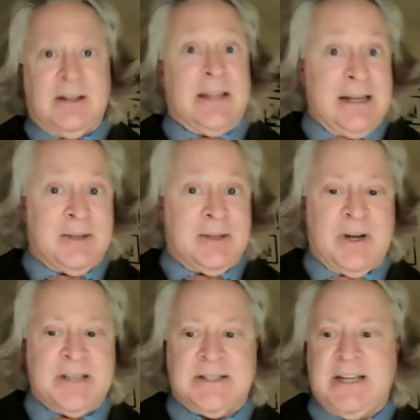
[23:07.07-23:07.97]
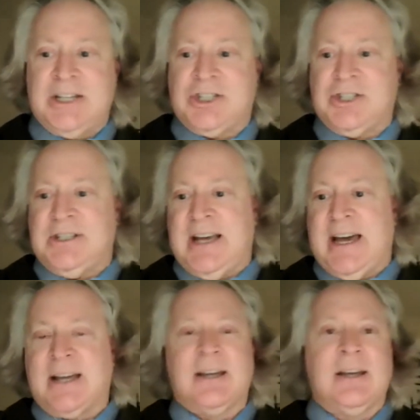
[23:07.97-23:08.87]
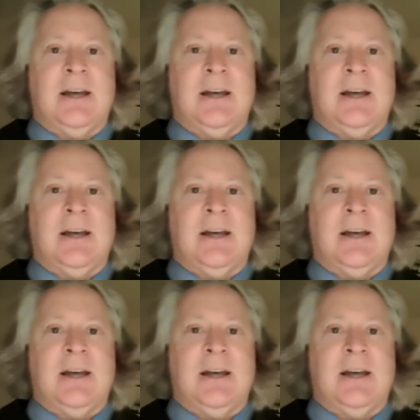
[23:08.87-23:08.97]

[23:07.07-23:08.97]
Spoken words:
like the presentation deck,